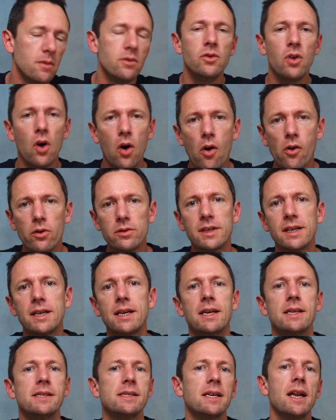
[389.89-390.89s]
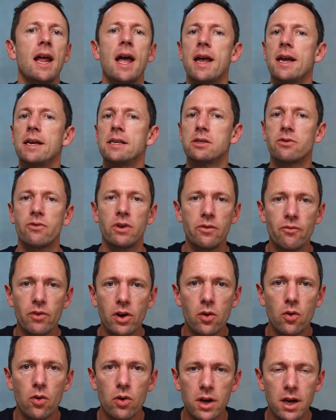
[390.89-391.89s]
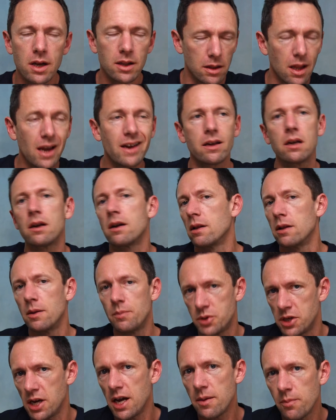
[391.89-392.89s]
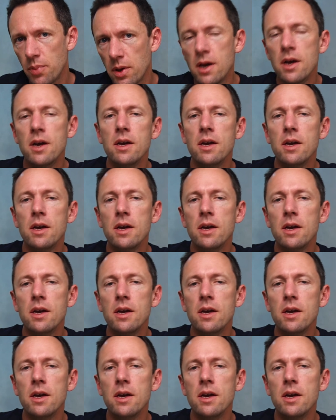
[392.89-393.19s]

Not only is it a screen recorder like Clipchamp,